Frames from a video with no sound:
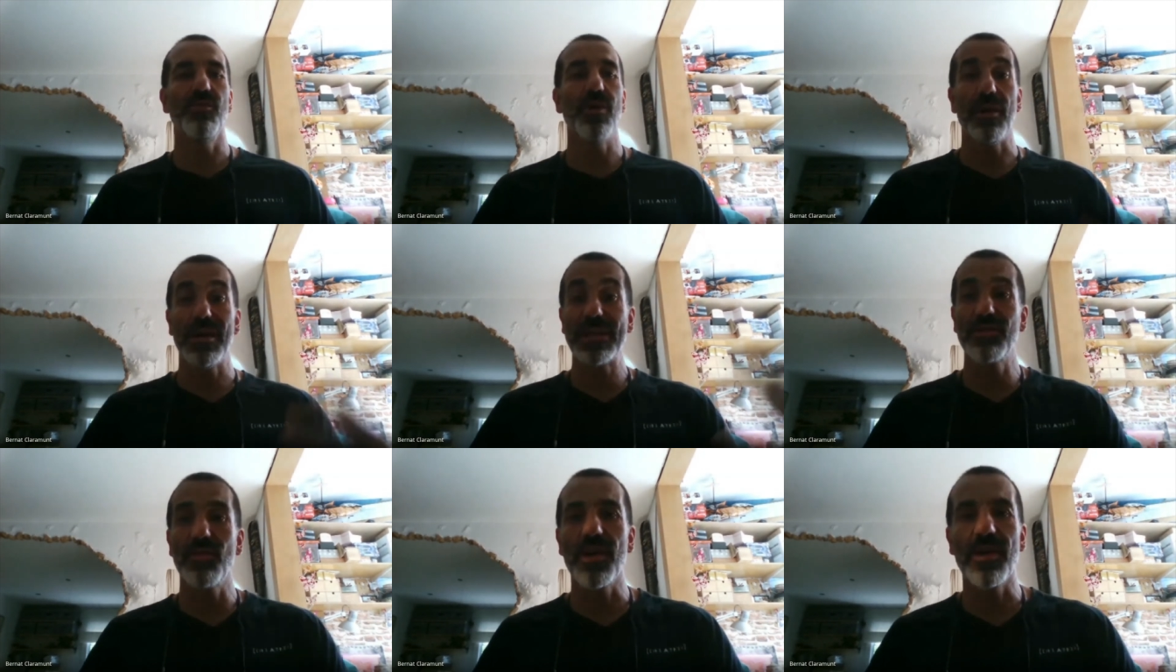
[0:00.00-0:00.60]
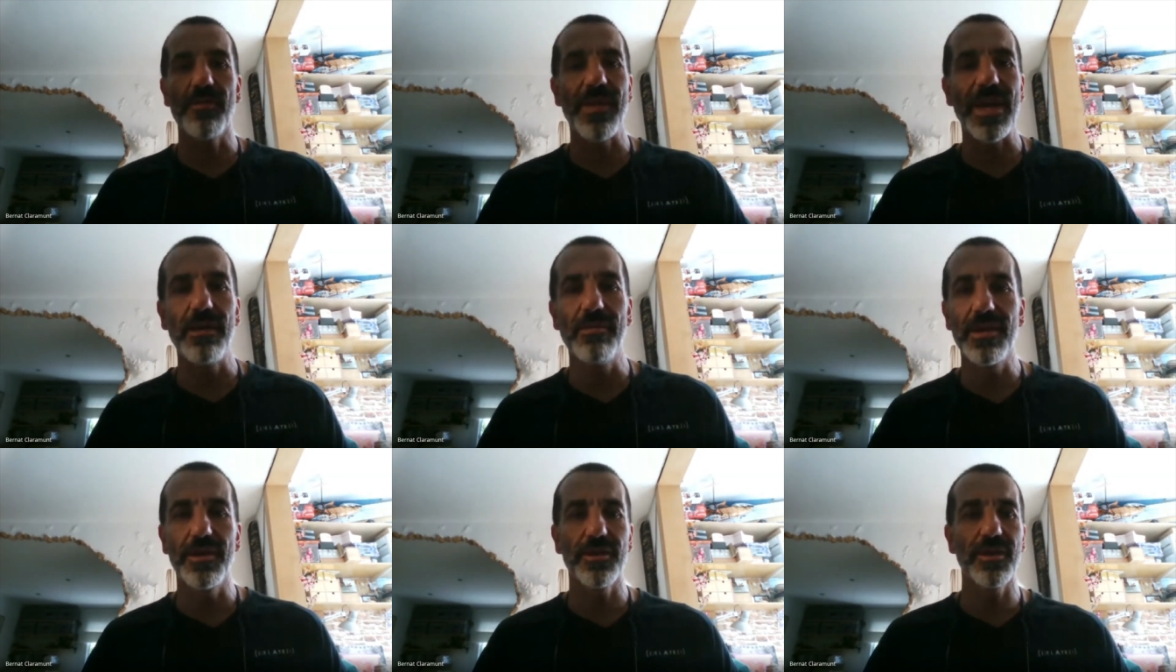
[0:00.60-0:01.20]
Well, less water
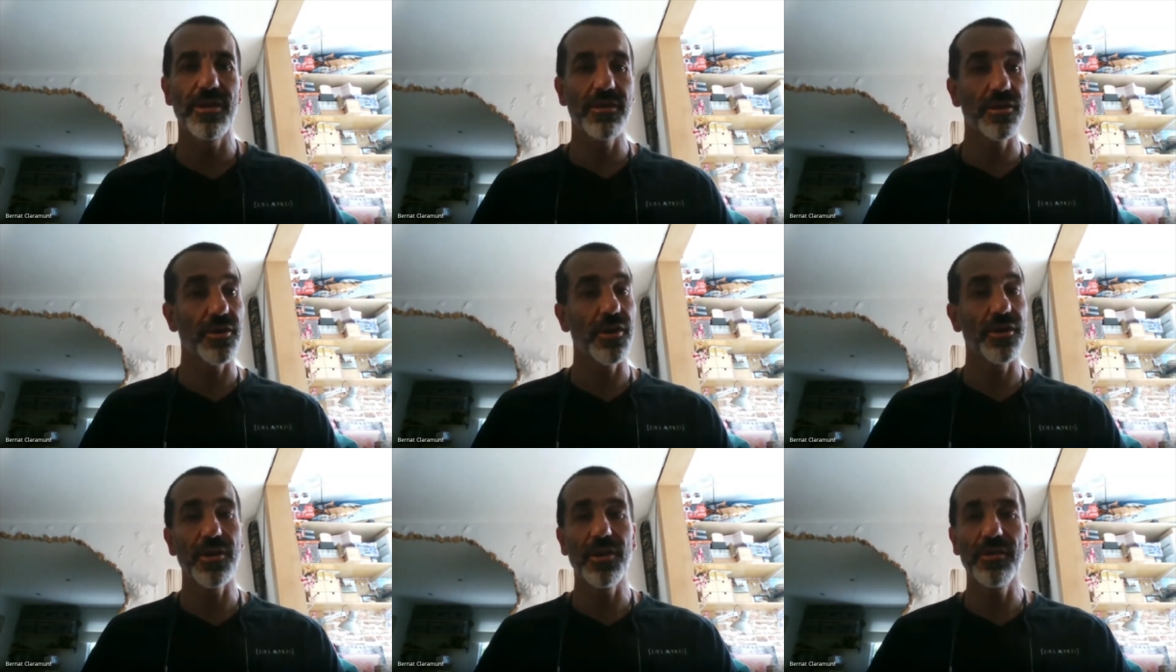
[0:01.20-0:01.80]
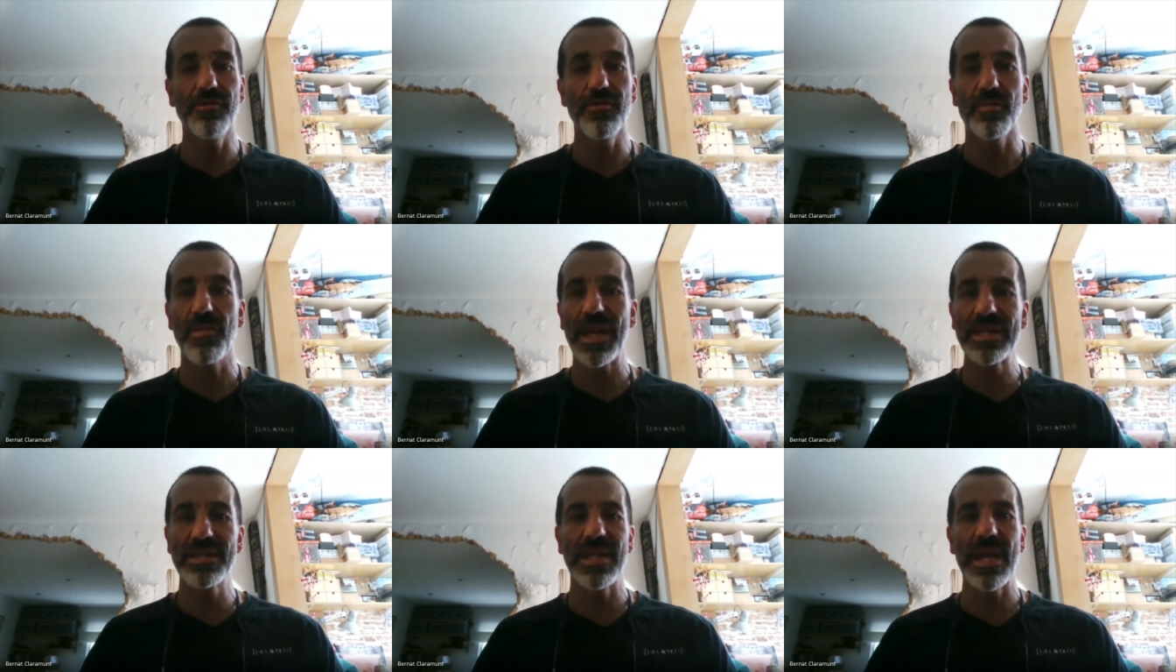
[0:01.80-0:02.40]
available, not, not only for
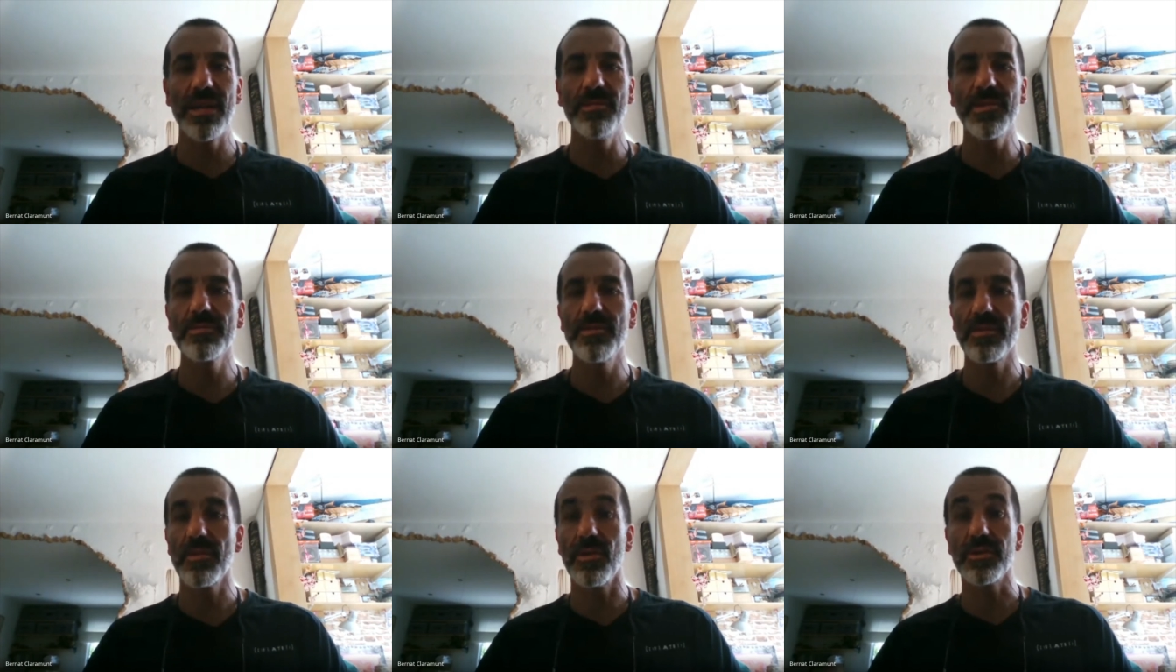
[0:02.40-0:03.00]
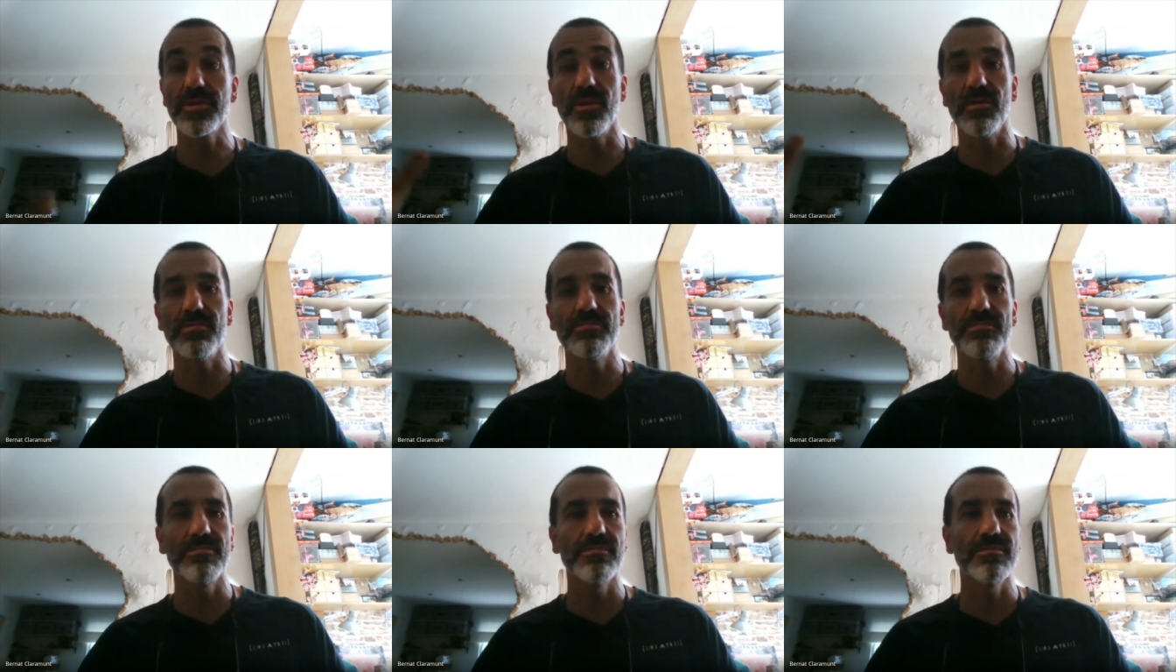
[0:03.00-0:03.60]
plants and animals, but also
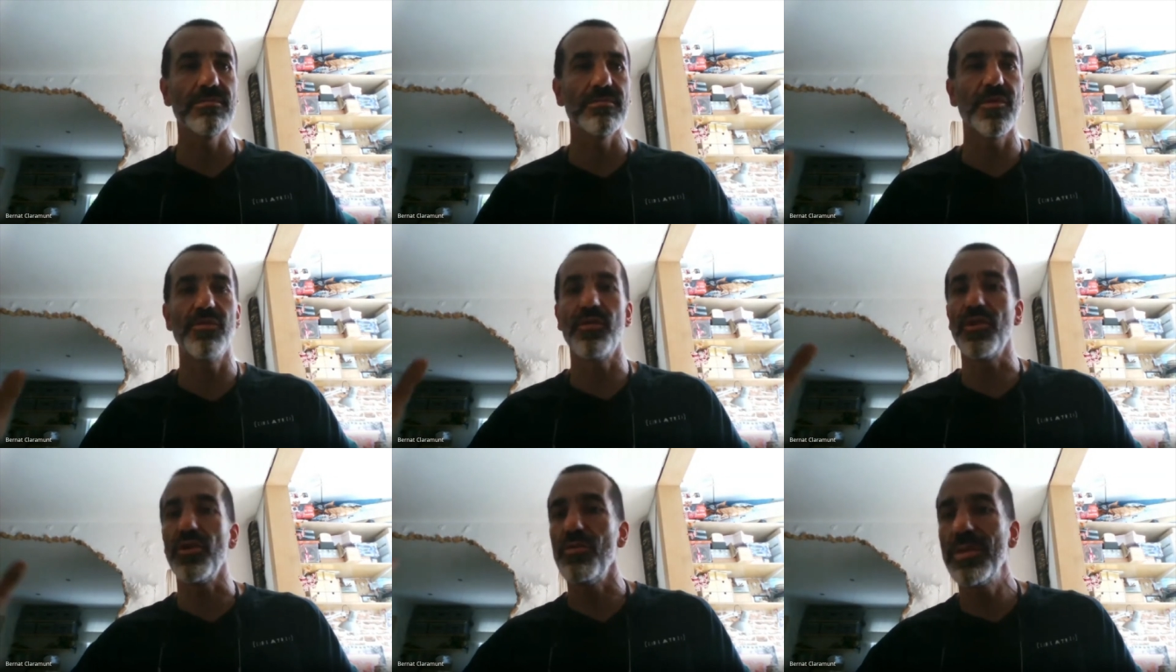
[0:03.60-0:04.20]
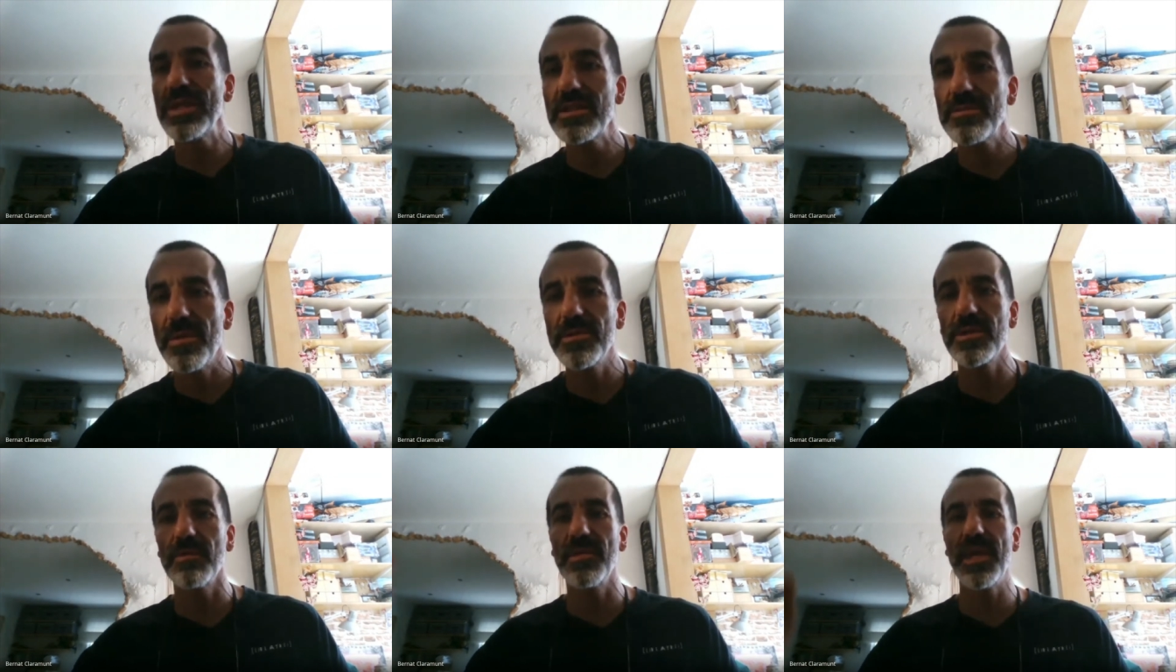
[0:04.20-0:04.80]
for humans,
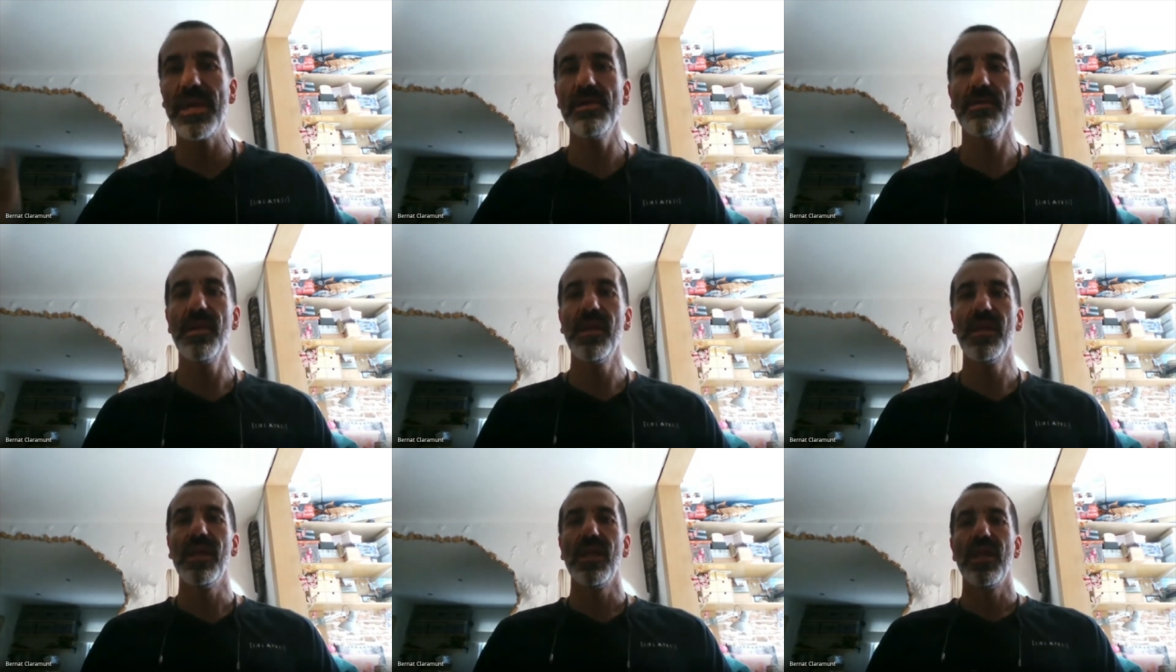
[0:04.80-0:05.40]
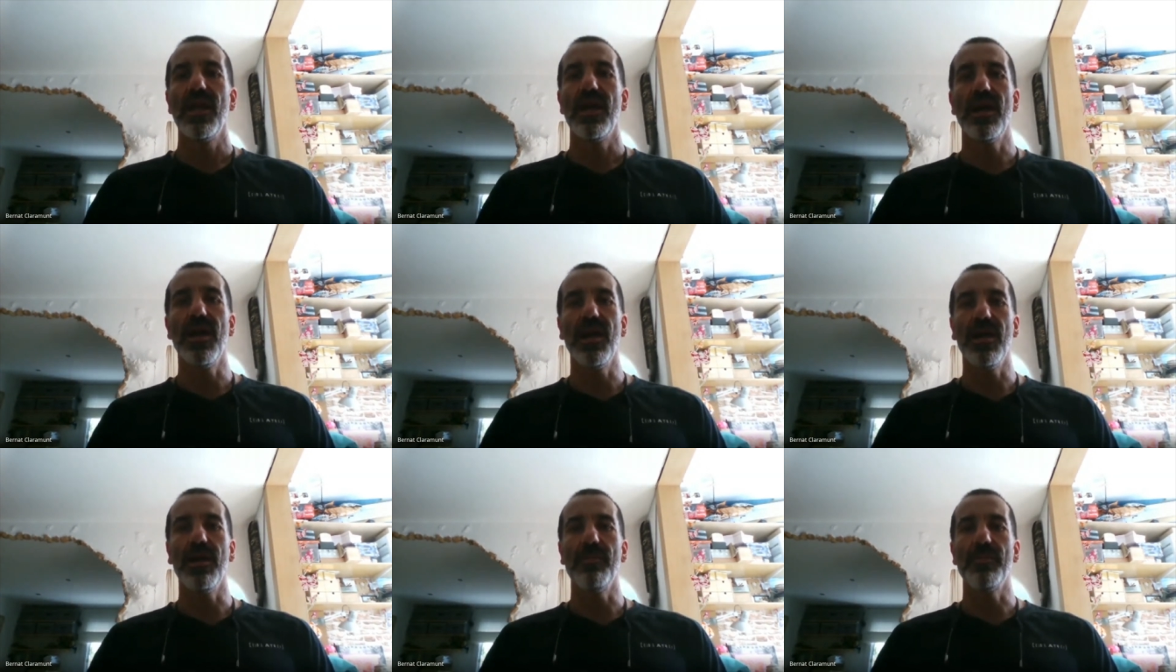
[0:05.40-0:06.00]
maybe someday,
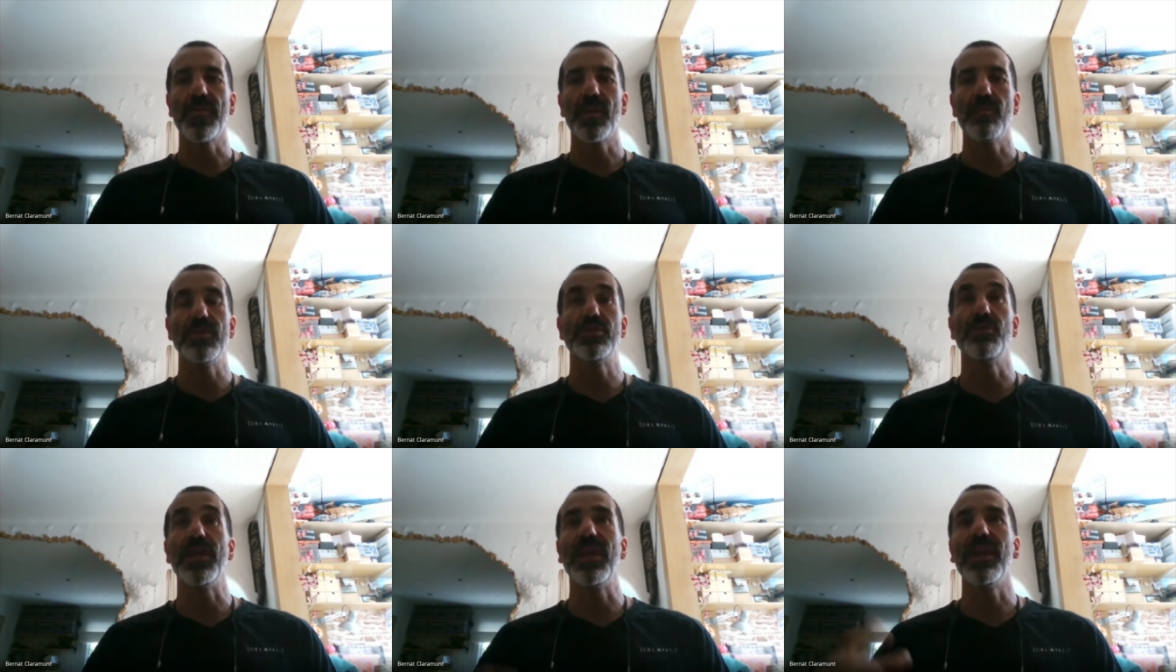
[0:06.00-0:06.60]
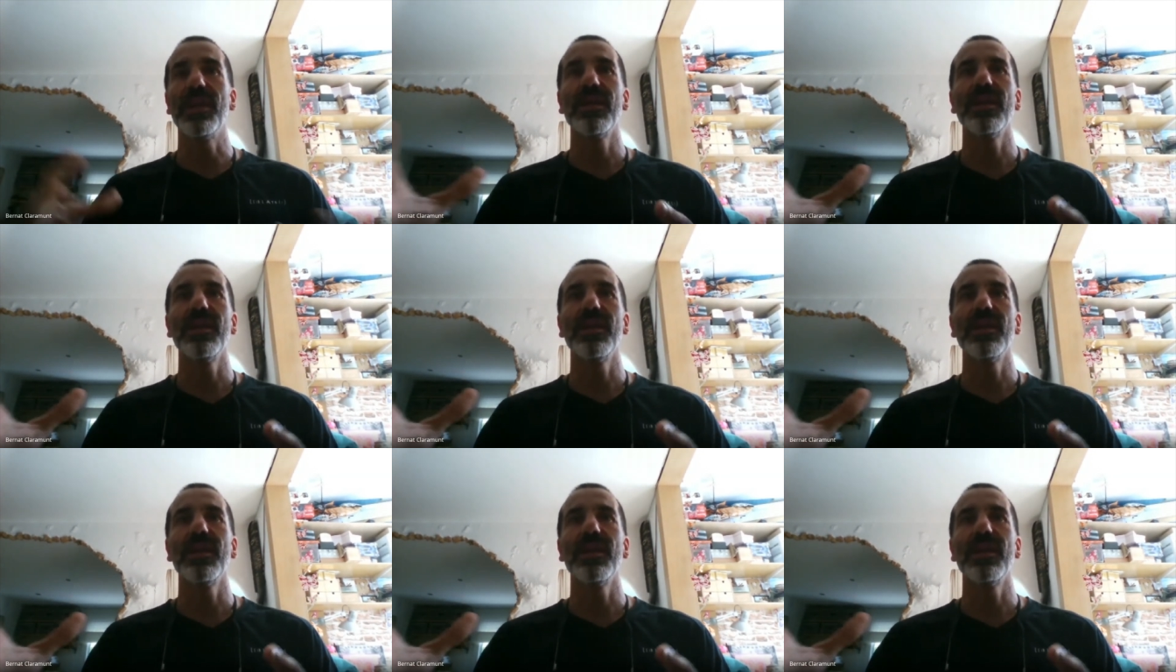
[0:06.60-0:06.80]
um, which will